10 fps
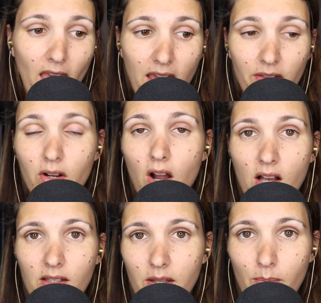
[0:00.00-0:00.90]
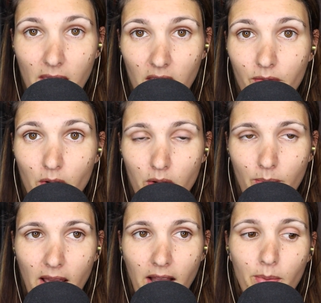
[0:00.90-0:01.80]
Heather calls the payphone
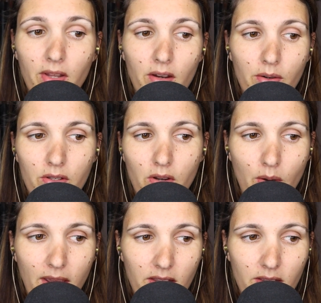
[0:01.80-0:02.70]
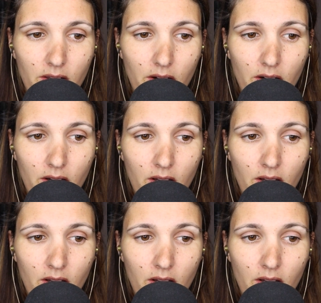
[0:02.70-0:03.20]
back, but there is no answer.